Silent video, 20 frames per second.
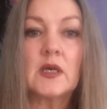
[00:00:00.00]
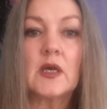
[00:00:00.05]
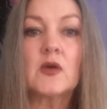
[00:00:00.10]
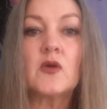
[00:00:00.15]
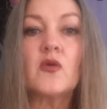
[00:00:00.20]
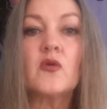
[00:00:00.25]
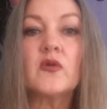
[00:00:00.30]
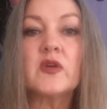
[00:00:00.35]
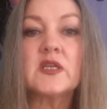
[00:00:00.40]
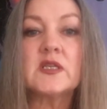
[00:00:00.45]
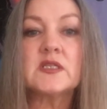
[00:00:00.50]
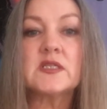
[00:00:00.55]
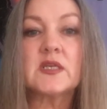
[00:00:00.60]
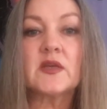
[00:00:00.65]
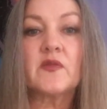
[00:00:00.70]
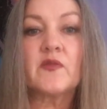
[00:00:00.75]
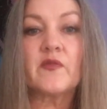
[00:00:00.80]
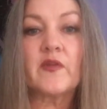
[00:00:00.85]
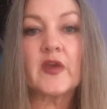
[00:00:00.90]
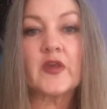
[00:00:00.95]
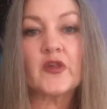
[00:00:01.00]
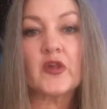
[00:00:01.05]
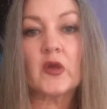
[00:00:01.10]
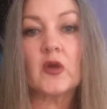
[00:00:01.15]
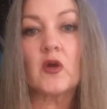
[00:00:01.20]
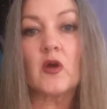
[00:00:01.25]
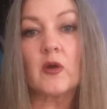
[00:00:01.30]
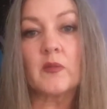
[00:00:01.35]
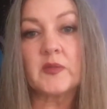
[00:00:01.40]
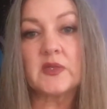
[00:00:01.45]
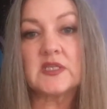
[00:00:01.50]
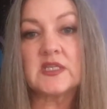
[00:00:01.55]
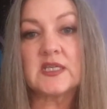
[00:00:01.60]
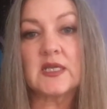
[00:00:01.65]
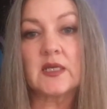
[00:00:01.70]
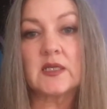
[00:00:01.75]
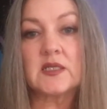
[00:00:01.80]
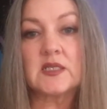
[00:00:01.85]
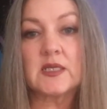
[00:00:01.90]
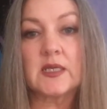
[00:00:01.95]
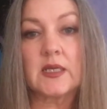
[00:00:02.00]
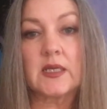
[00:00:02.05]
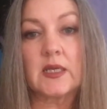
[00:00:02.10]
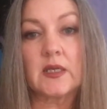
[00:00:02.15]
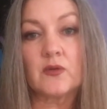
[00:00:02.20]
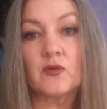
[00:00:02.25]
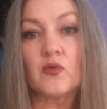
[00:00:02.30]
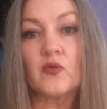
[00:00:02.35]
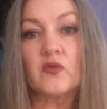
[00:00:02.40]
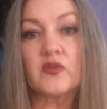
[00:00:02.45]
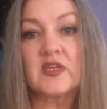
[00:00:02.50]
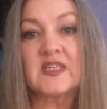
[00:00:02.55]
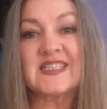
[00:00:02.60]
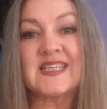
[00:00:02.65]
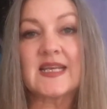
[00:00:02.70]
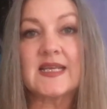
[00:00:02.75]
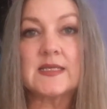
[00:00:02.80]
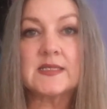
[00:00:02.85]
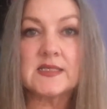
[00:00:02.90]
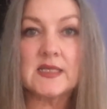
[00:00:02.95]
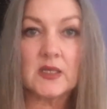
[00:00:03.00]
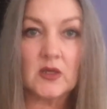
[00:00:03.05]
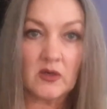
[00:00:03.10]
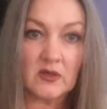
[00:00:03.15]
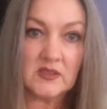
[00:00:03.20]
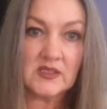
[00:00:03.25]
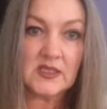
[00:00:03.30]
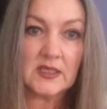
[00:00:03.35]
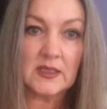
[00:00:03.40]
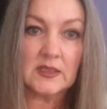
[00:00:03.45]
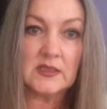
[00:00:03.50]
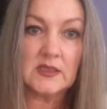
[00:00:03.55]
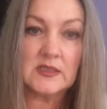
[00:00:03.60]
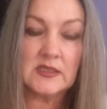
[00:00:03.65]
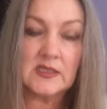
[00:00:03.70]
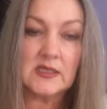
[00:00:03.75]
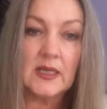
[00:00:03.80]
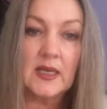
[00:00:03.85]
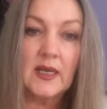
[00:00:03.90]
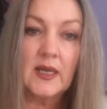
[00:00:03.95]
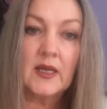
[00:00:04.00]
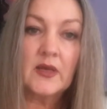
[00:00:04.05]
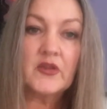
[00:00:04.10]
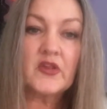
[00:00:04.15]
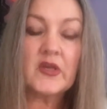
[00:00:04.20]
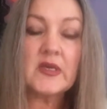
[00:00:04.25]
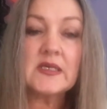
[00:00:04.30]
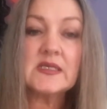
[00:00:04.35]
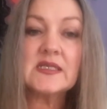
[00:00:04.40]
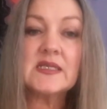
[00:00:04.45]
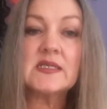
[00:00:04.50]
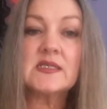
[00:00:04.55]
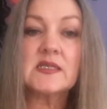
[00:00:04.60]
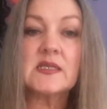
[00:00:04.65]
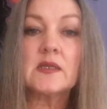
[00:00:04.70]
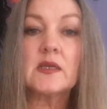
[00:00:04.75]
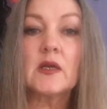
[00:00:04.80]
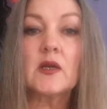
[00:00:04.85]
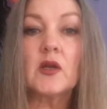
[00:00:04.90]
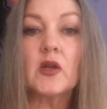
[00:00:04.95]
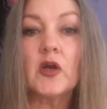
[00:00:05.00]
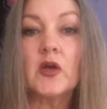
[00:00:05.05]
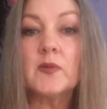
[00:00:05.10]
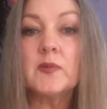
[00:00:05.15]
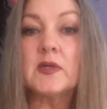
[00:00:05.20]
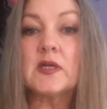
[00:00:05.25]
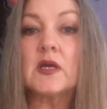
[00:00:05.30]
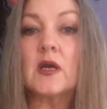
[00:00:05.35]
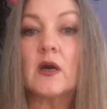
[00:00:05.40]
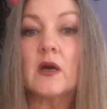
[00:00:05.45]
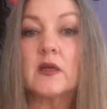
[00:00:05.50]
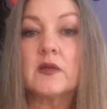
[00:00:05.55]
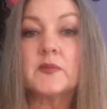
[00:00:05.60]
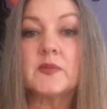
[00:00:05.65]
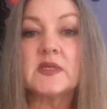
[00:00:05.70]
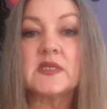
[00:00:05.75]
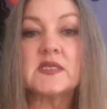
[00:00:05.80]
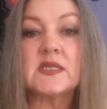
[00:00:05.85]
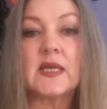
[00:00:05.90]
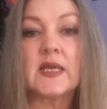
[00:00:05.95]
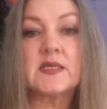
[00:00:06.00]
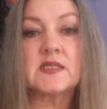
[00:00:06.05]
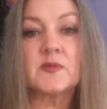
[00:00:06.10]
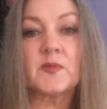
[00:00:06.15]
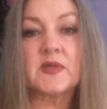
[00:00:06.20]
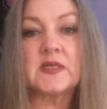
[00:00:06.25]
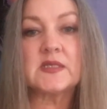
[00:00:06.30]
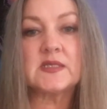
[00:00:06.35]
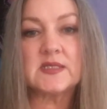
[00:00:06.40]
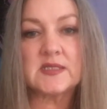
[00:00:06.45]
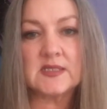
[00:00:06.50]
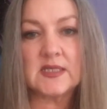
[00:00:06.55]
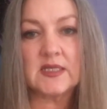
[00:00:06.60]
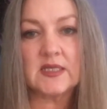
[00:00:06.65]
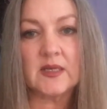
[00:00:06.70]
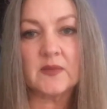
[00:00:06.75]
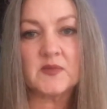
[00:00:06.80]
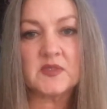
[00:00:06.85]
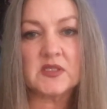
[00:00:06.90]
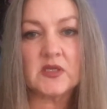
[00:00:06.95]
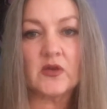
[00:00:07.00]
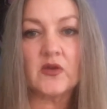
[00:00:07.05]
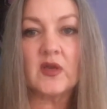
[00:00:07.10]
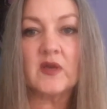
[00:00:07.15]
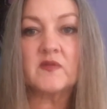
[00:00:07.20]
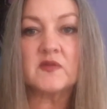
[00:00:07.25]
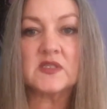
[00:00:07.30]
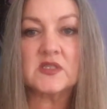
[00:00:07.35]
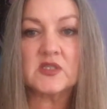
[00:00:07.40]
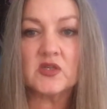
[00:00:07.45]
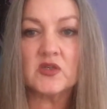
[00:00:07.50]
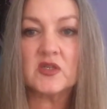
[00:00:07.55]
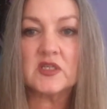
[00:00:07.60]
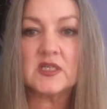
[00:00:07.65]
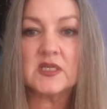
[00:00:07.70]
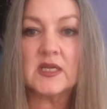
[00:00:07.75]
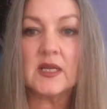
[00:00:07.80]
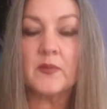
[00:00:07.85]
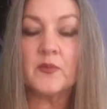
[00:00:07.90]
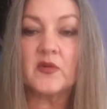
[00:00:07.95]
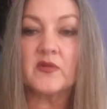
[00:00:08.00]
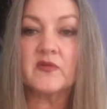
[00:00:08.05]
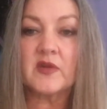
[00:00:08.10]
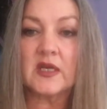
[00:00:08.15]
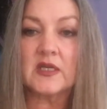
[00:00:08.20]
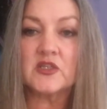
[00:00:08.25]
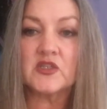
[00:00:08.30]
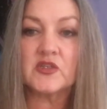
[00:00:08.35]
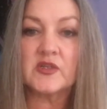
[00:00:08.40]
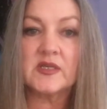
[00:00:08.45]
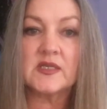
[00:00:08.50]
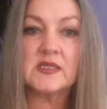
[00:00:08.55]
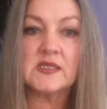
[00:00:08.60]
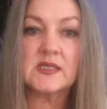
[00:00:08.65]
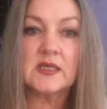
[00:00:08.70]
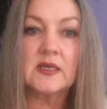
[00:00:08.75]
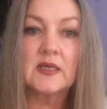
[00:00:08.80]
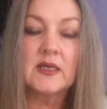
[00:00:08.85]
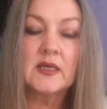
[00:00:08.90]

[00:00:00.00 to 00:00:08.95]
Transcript: According to fashion commentator and author Tansy Hoskins, she says that the global economy has been set up so you have a certain number of countries